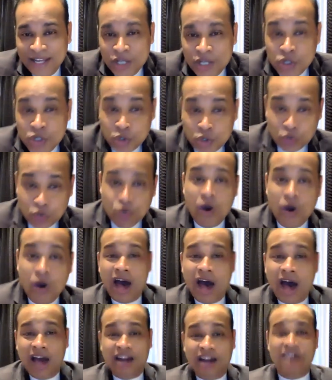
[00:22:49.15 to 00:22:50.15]
you
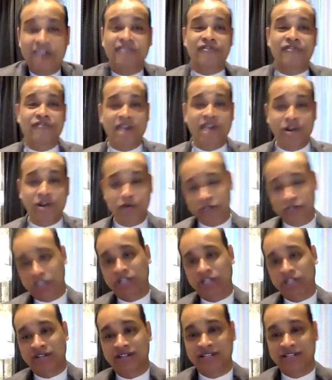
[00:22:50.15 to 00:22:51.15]
are a
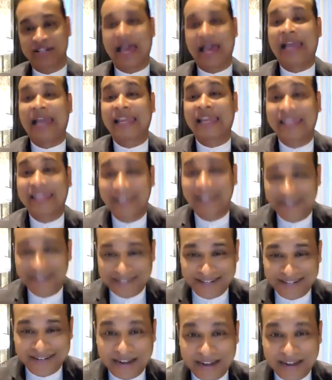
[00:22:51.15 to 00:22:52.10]
ferocious alligator.